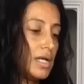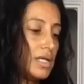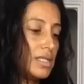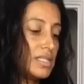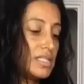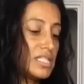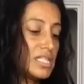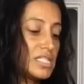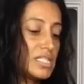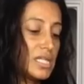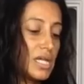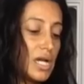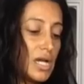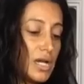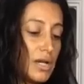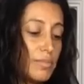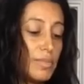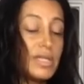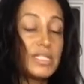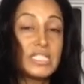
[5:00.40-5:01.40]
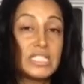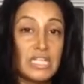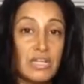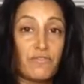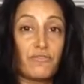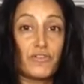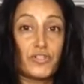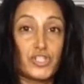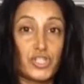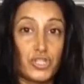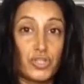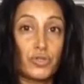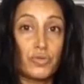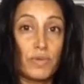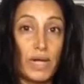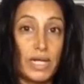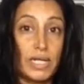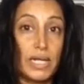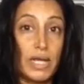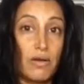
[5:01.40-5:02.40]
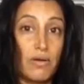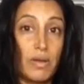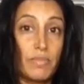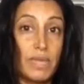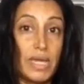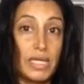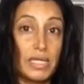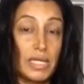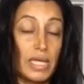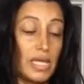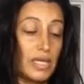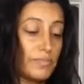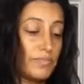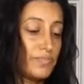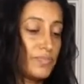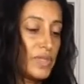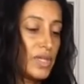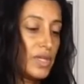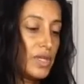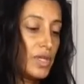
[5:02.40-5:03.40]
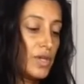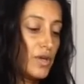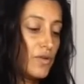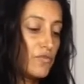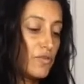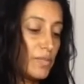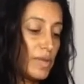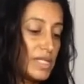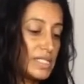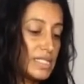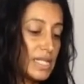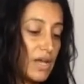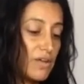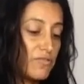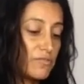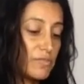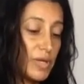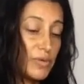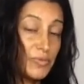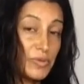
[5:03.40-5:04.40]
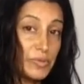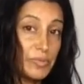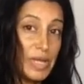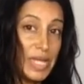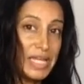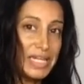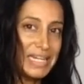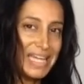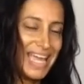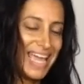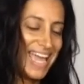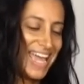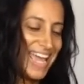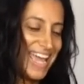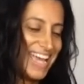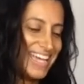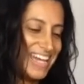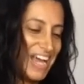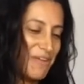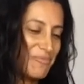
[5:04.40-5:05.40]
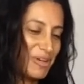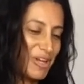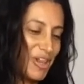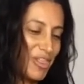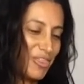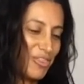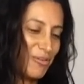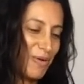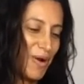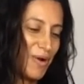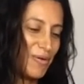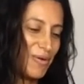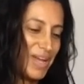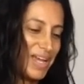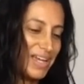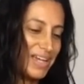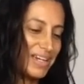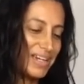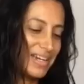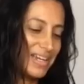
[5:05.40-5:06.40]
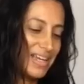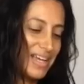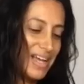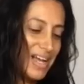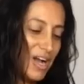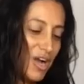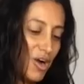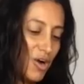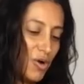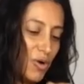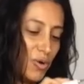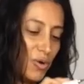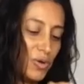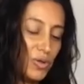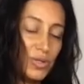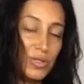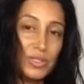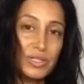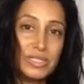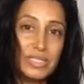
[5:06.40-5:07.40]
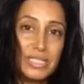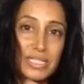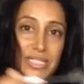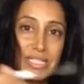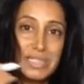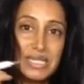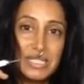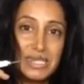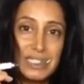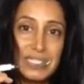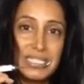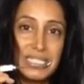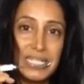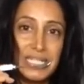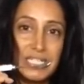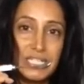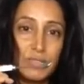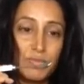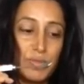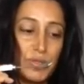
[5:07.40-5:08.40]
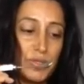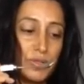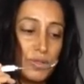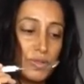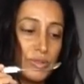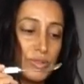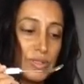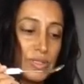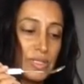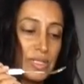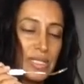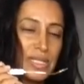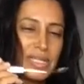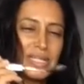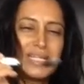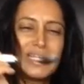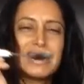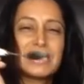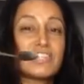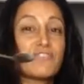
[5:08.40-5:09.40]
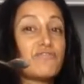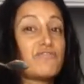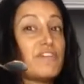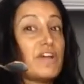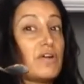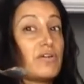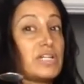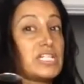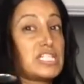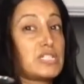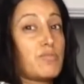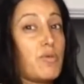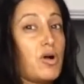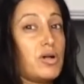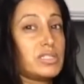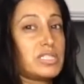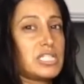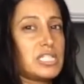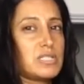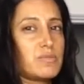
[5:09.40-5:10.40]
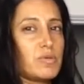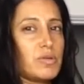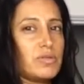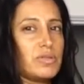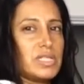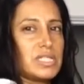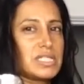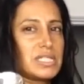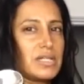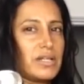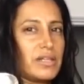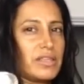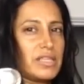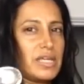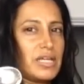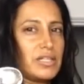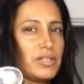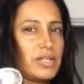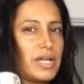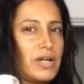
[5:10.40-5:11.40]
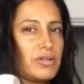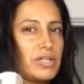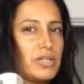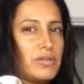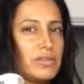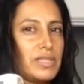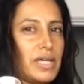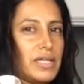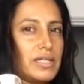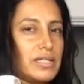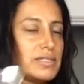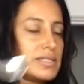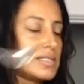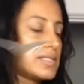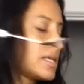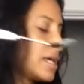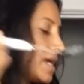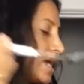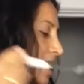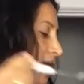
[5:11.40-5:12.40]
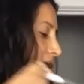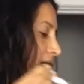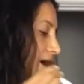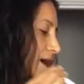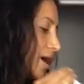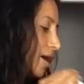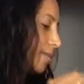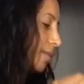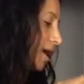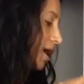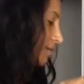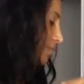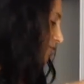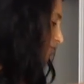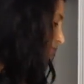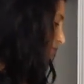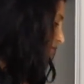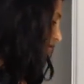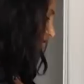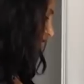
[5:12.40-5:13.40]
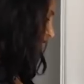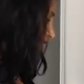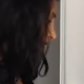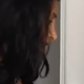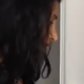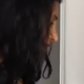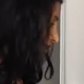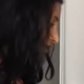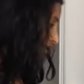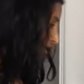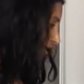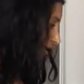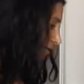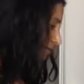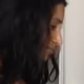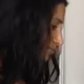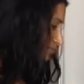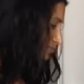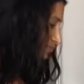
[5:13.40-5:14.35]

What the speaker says: this is tea for two right now I'm making for myself and my roommate. And I'm going to throw in a whole teaspoon. It's a very small teaspoon, this little thing. Look how cute that is. I'm throwing that in there.